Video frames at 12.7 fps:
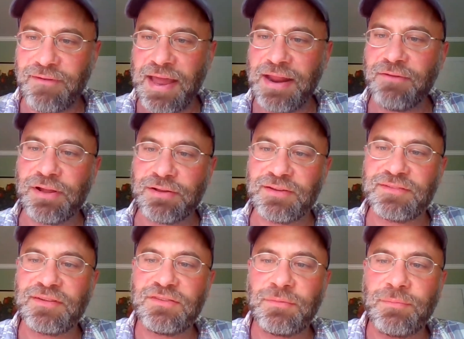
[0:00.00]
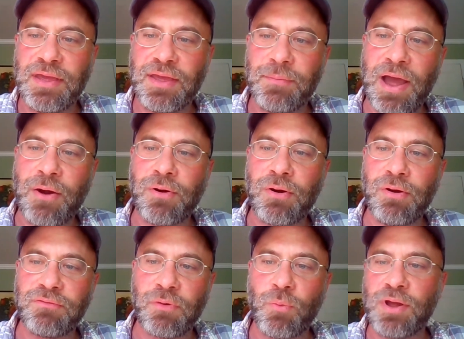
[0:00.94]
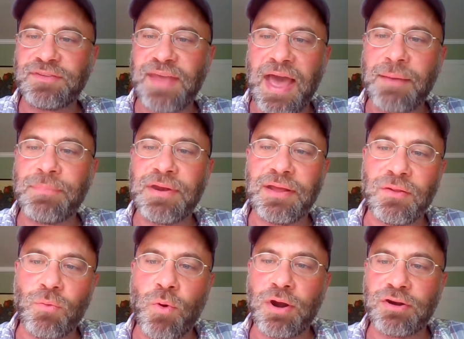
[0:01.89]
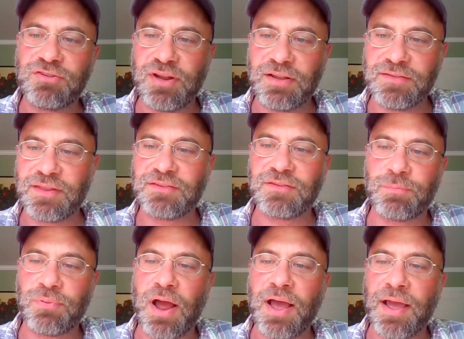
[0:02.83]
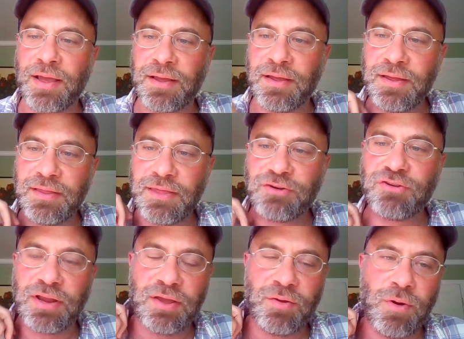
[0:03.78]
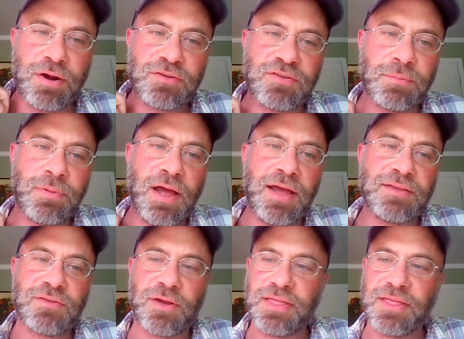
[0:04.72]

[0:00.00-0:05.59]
have any real decision-making power over what's happening in the watersheds that's supplying their drinking water supplies.